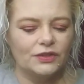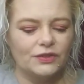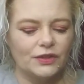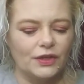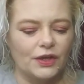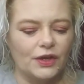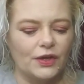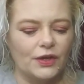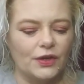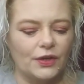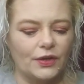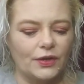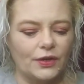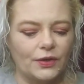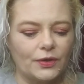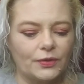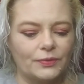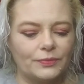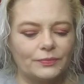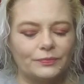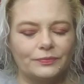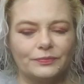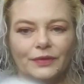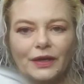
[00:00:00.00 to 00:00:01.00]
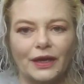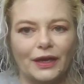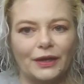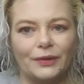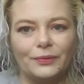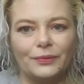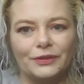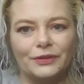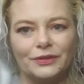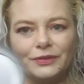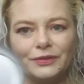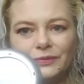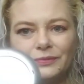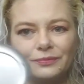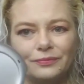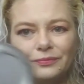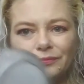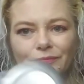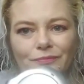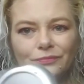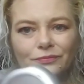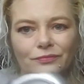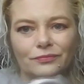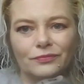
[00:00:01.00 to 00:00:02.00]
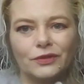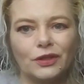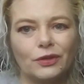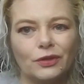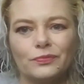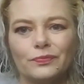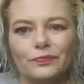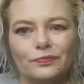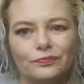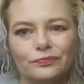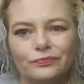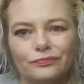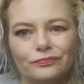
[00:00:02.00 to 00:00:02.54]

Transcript: So I wouldn't, don't